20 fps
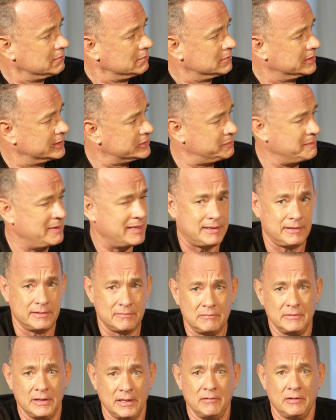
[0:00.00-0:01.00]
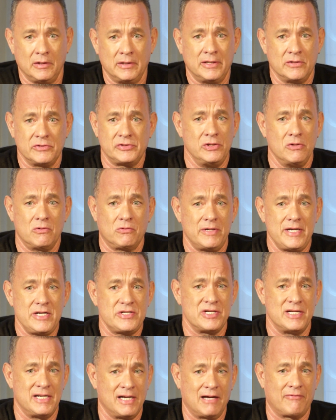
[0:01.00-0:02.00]
Let's make it. There's no
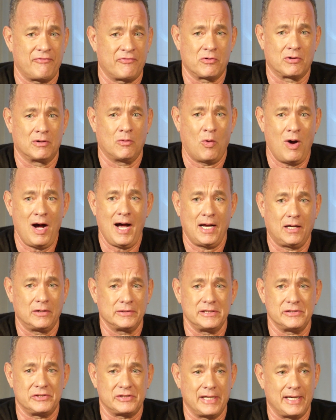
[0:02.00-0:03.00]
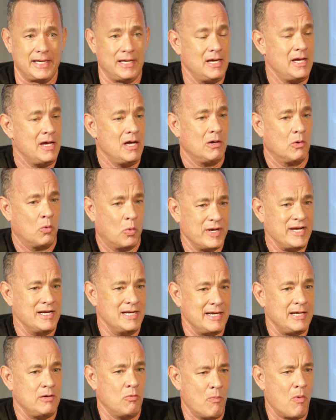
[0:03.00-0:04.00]
reason not for a while to say we
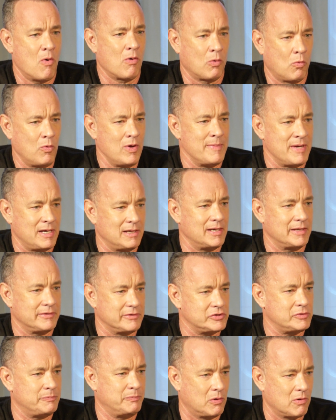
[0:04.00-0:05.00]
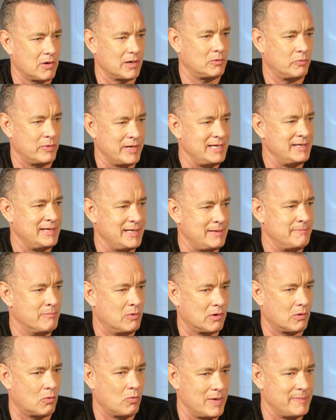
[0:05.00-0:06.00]
need more women on this board. We need
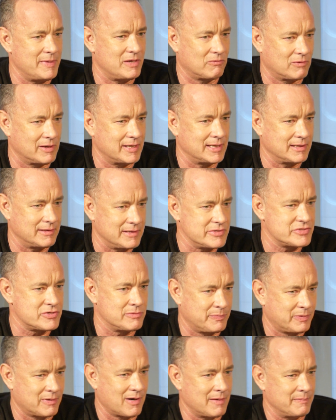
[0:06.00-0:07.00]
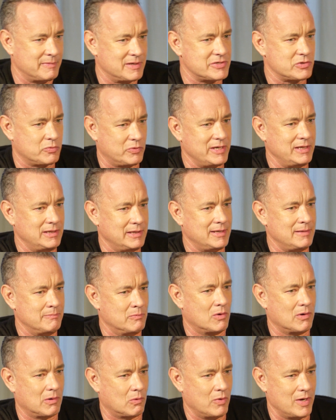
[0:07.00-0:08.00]
more women running these departments. We need
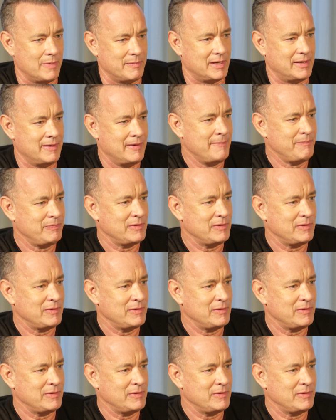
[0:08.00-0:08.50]
more women